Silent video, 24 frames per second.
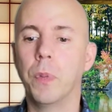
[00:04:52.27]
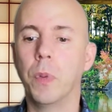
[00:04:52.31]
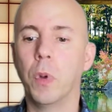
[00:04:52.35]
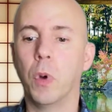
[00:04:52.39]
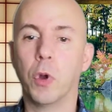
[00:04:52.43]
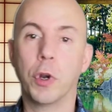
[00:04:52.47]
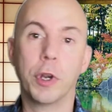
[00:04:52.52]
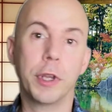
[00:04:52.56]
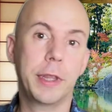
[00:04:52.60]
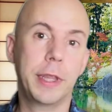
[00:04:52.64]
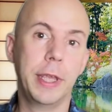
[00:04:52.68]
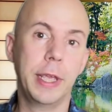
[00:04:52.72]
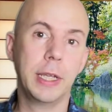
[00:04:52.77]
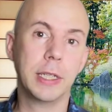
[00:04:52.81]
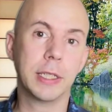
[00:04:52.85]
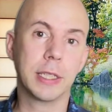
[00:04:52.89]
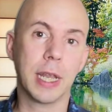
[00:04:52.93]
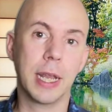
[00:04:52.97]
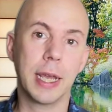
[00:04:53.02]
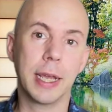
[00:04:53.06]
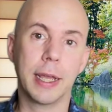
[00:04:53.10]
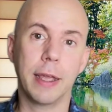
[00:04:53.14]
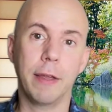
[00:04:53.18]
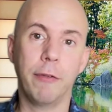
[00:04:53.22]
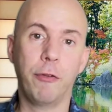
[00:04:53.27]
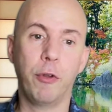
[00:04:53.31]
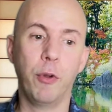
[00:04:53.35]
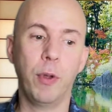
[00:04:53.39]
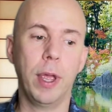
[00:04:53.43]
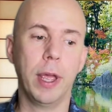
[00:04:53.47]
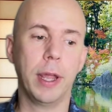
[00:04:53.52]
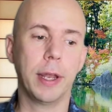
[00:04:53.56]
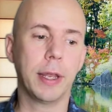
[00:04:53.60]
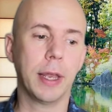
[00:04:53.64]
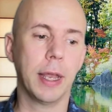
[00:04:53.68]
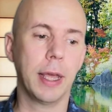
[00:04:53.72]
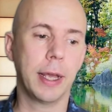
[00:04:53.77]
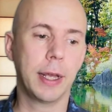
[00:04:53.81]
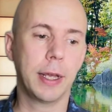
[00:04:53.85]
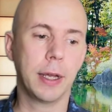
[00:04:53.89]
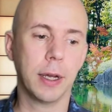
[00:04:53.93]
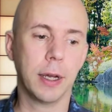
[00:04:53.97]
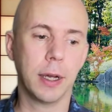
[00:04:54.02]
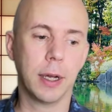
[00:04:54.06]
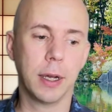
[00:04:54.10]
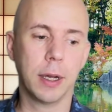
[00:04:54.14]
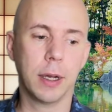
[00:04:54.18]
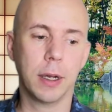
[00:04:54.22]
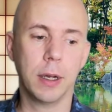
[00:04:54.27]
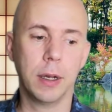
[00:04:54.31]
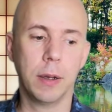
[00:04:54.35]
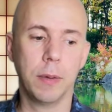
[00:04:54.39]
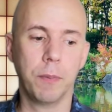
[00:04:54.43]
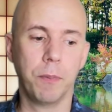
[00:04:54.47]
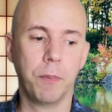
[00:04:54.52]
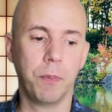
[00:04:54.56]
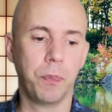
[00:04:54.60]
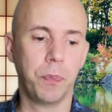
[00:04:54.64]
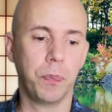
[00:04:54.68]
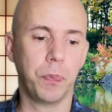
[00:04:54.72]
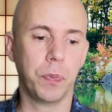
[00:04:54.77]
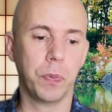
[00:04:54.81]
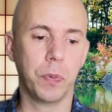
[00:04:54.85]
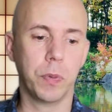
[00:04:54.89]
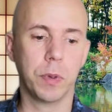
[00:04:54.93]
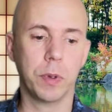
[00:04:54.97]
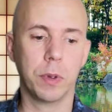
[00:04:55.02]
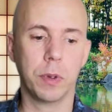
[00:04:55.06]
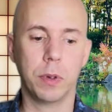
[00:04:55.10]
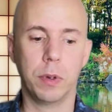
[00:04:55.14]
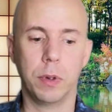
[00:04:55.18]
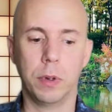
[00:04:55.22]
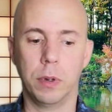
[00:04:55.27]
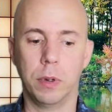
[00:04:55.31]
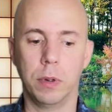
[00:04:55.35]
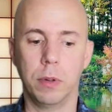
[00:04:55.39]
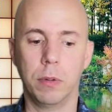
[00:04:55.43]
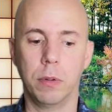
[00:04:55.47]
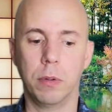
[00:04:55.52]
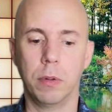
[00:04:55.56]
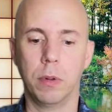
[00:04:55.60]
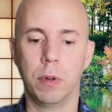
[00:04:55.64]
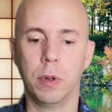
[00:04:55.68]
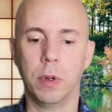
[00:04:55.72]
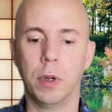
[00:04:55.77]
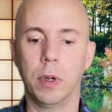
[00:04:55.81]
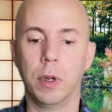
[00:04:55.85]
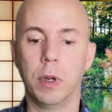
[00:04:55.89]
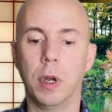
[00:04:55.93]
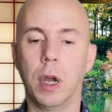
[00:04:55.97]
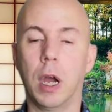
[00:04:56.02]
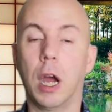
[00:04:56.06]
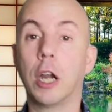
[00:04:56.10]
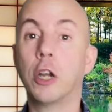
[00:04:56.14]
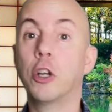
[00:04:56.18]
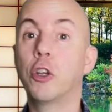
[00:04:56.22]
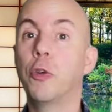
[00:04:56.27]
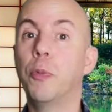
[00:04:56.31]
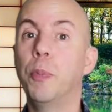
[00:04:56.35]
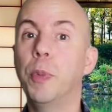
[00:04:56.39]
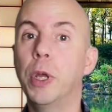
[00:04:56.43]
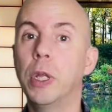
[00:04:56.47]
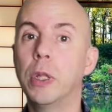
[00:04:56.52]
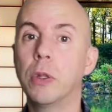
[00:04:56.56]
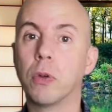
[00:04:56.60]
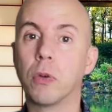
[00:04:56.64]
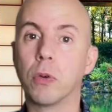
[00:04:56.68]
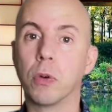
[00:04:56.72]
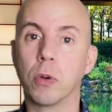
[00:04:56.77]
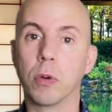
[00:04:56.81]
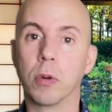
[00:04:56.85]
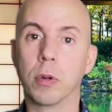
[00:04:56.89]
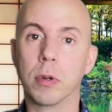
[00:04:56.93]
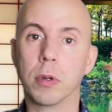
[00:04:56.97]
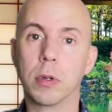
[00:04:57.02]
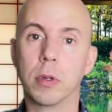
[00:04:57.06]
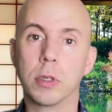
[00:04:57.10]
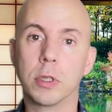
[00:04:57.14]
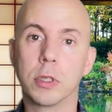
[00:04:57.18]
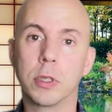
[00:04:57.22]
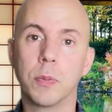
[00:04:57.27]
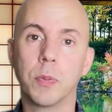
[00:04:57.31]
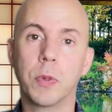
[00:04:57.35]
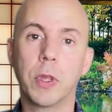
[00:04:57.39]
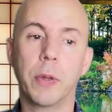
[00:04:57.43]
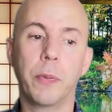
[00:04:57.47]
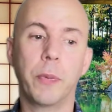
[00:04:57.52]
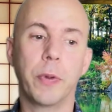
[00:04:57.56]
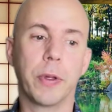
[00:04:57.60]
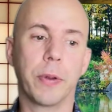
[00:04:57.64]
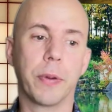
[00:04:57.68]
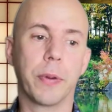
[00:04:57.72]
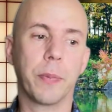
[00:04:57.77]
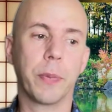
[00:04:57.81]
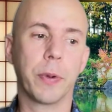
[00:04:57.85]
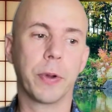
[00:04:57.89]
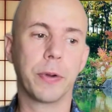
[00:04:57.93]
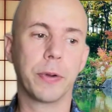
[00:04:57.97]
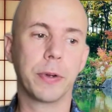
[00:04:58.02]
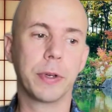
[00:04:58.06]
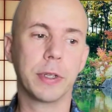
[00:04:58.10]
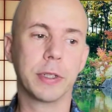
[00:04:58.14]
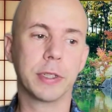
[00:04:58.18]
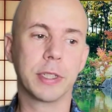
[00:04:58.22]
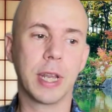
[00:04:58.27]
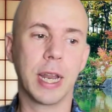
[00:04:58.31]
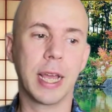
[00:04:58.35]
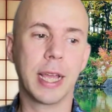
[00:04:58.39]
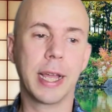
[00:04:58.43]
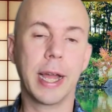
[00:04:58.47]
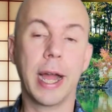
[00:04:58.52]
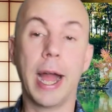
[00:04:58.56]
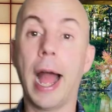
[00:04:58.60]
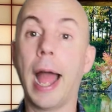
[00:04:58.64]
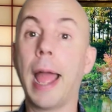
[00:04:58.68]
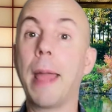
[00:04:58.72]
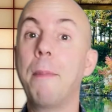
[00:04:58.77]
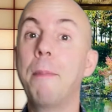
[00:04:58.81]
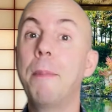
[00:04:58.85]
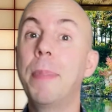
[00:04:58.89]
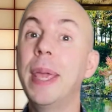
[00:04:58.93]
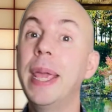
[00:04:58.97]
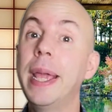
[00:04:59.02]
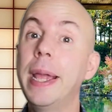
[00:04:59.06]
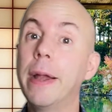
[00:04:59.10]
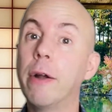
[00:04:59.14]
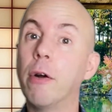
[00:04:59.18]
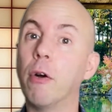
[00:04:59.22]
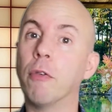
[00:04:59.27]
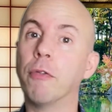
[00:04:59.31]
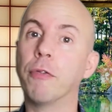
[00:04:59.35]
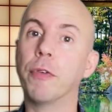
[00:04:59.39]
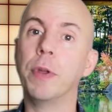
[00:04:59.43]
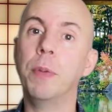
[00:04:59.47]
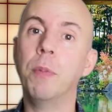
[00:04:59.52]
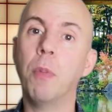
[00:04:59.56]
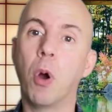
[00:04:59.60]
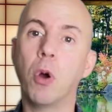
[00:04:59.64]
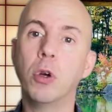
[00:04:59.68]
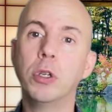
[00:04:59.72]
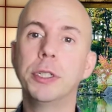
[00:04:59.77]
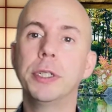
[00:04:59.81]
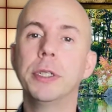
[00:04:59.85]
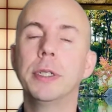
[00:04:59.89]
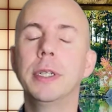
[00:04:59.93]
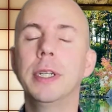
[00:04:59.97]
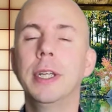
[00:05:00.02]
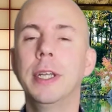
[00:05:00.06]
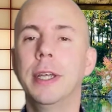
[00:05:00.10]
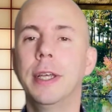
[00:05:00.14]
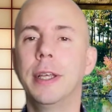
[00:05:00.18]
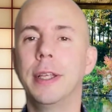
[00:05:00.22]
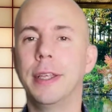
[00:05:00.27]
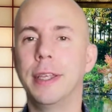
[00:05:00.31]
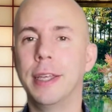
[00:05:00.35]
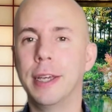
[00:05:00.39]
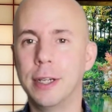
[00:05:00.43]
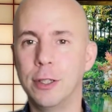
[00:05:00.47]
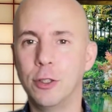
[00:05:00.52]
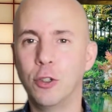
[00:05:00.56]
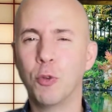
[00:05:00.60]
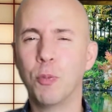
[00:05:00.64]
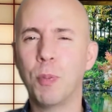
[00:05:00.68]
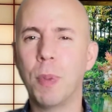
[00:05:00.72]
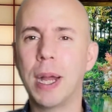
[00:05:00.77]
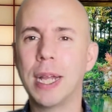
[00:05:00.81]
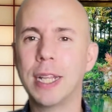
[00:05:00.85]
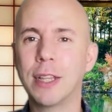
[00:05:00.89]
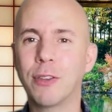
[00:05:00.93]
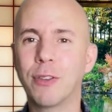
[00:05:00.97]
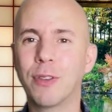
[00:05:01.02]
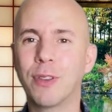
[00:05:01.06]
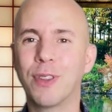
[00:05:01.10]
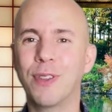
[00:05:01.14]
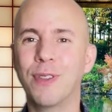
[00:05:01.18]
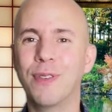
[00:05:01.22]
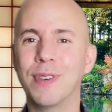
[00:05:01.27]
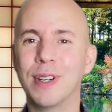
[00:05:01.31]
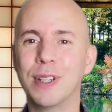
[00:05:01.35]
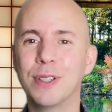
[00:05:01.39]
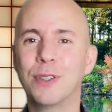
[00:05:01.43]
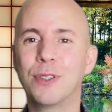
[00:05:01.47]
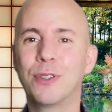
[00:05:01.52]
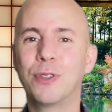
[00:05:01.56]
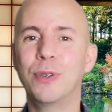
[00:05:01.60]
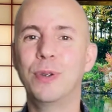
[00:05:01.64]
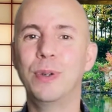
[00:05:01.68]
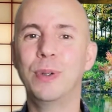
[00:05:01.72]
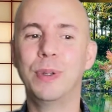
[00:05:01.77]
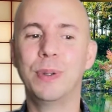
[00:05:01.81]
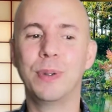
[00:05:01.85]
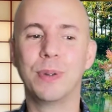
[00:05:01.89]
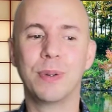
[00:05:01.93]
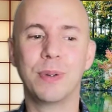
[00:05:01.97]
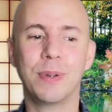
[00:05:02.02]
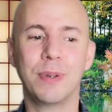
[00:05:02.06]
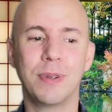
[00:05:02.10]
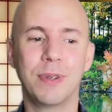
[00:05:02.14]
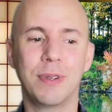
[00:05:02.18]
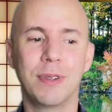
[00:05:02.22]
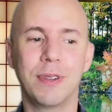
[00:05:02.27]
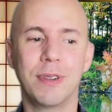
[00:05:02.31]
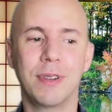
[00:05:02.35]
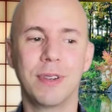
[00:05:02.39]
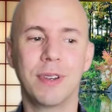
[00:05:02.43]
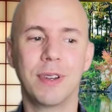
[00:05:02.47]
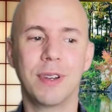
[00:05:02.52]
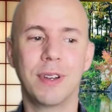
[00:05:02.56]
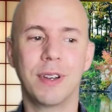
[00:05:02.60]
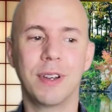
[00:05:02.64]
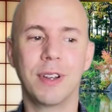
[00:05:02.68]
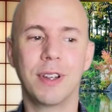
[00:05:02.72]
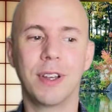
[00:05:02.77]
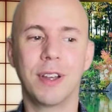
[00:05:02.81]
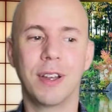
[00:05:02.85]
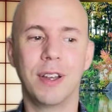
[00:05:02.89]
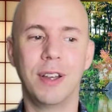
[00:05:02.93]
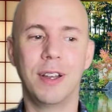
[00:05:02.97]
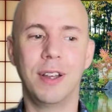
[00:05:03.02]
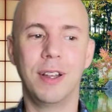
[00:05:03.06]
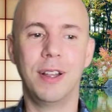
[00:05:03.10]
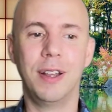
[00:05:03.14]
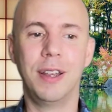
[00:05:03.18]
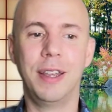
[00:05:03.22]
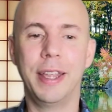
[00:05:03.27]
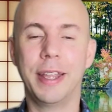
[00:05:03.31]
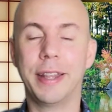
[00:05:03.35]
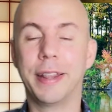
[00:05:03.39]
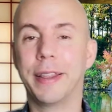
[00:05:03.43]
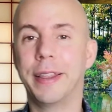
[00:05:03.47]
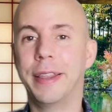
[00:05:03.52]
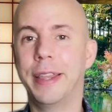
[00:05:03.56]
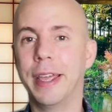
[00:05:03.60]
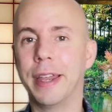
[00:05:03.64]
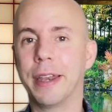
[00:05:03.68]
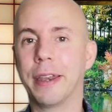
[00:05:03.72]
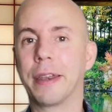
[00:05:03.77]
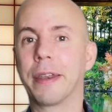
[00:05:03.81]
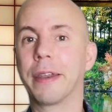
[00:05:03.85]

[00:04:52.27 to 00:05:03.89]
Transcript: Other thing is, like, if you had like a argument or something where there's like a high peak of emotion, yeah, you might want to let that